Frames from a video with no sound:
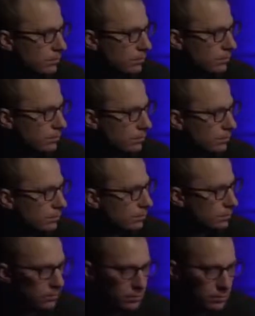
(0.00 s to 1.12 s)

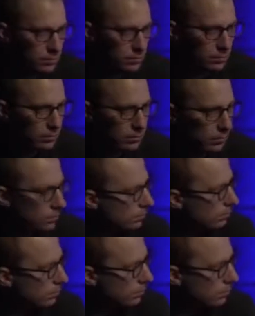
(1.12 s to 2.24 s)

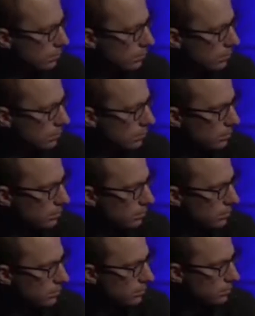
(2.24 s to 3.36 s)

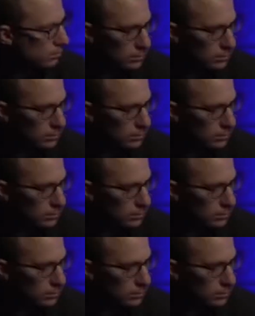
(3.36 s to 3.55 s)
This person isn't speaking.